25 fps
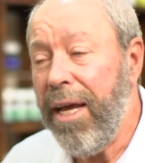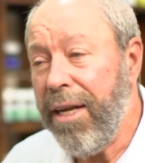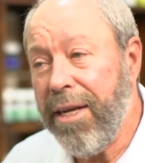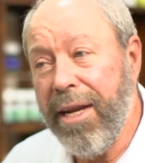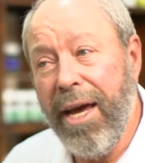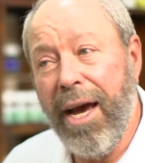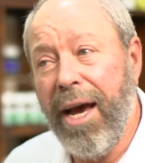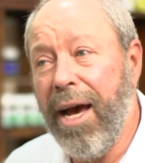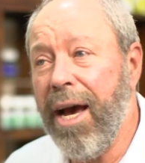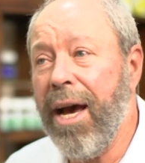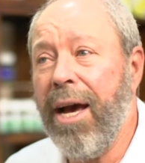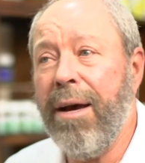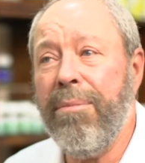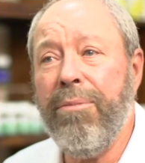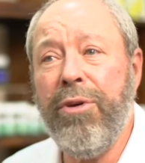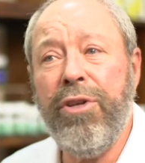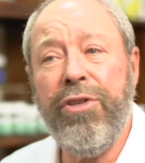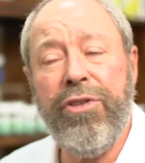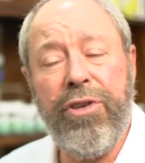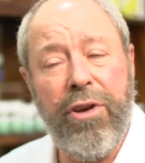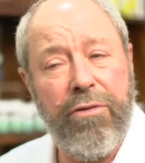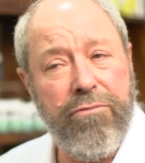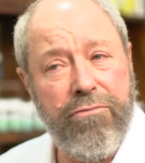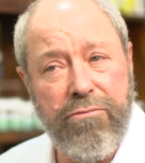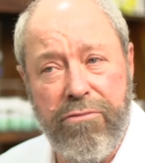Now
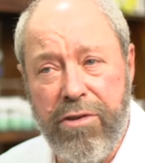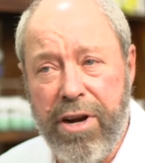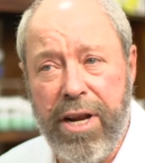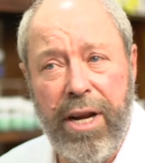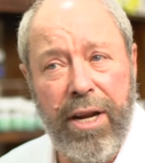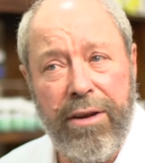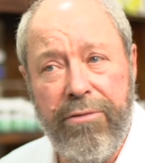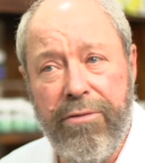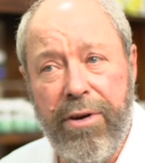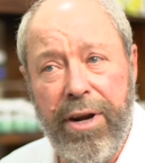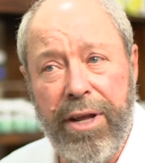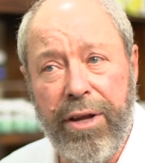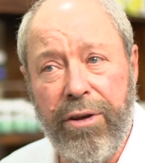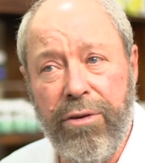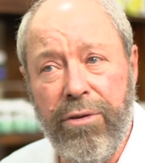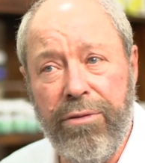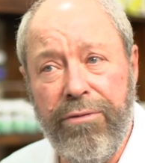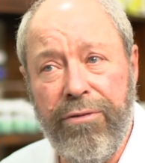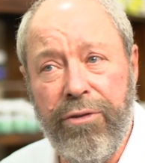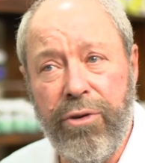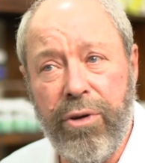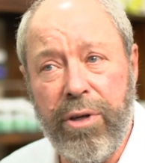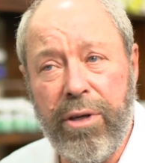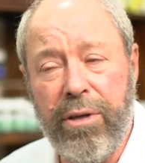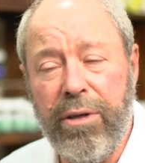almonds are really, really good
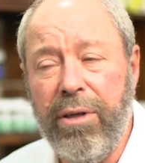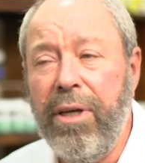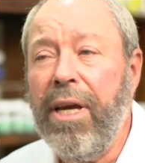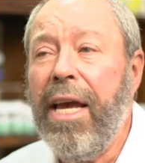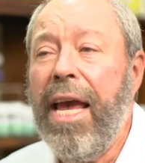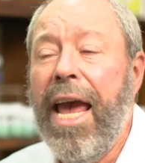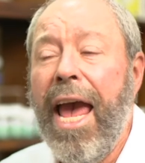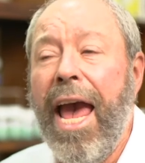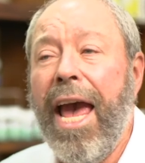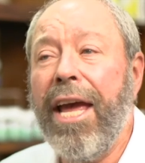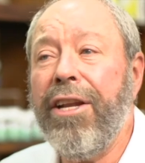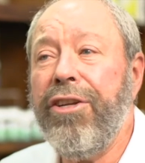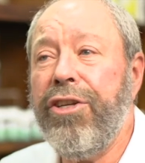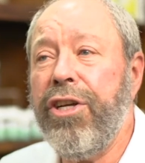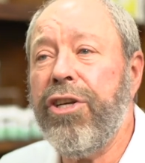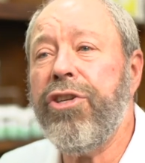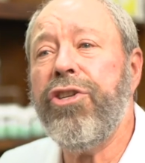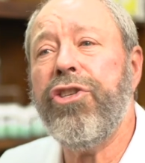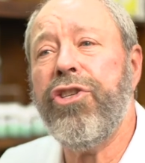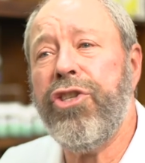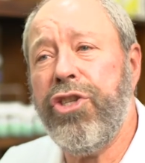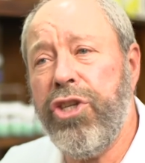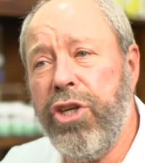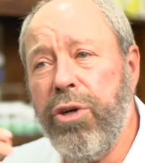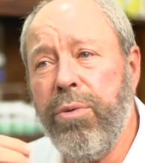for you, and
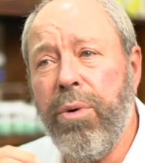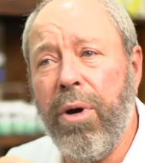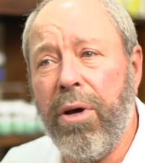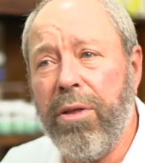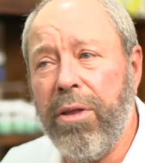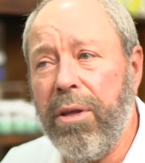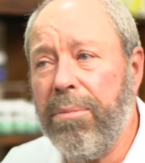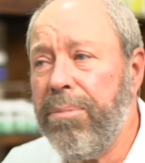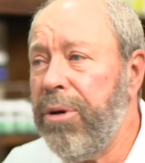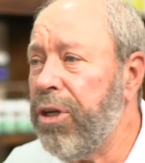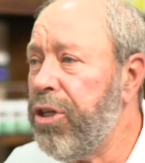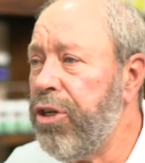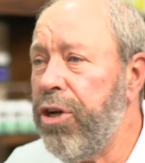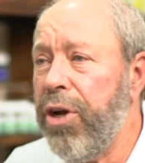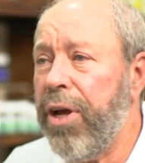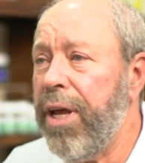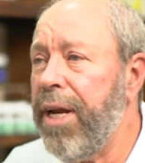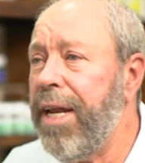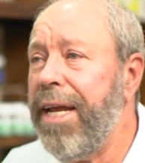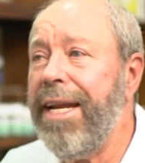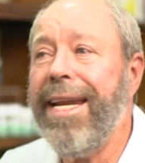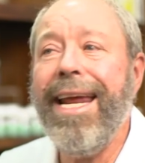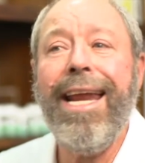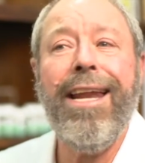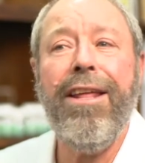just chew on them, but you
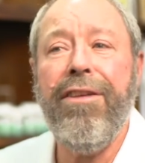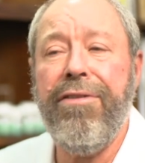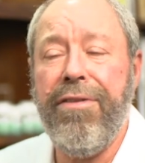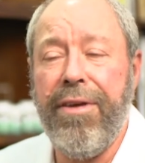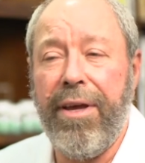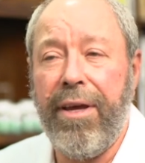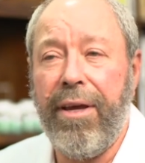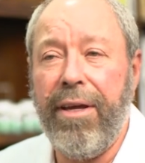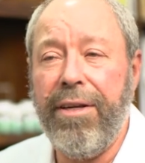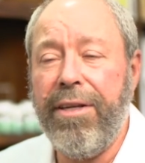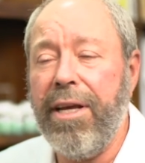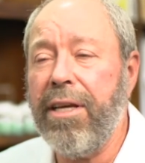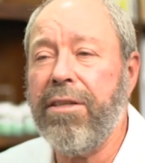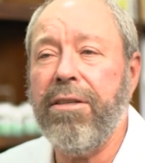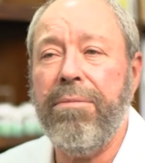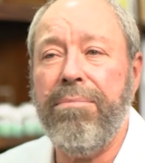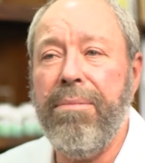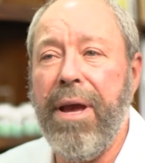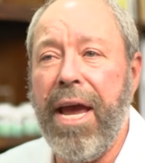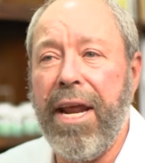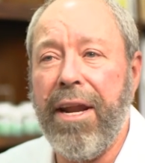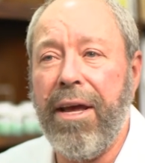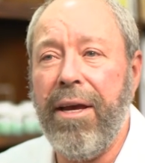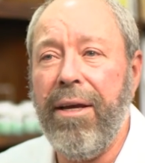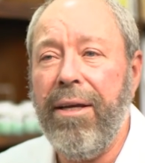can eat anything, it doesn't
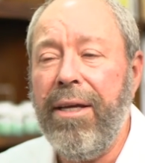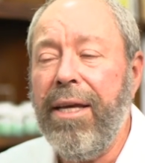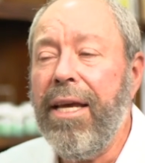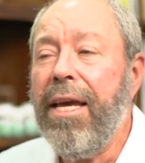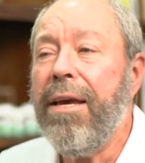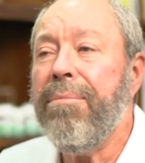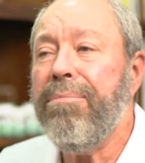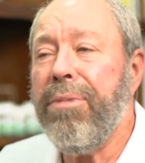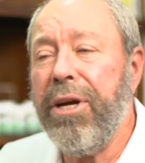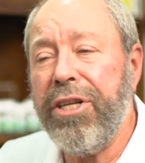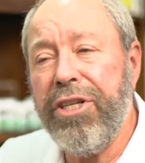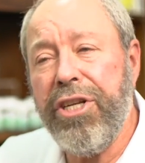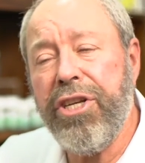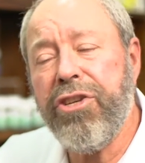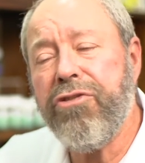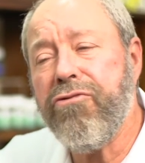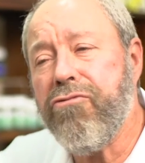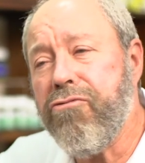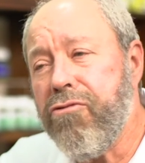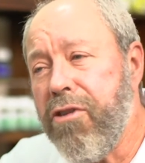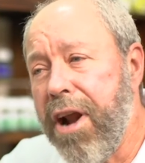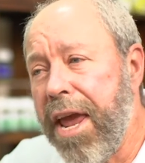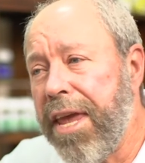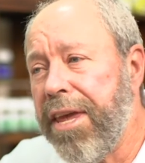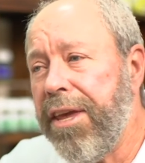matter, but just
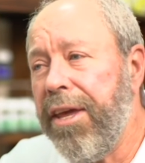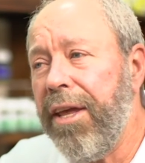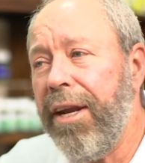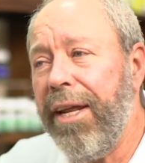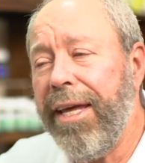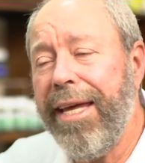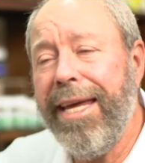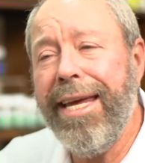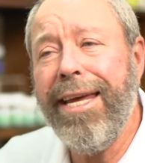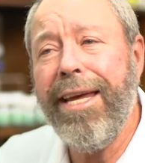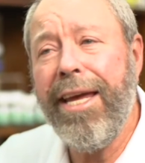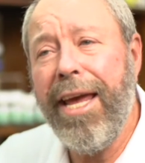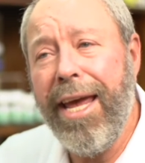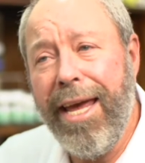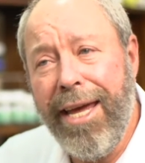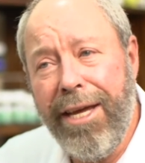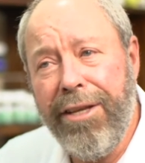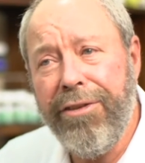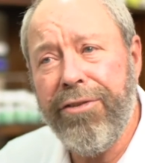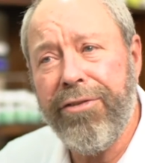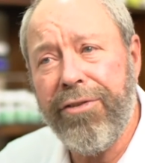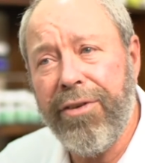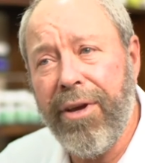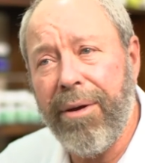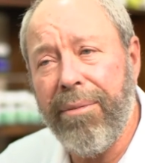regularly
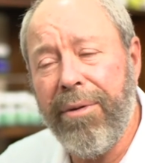eat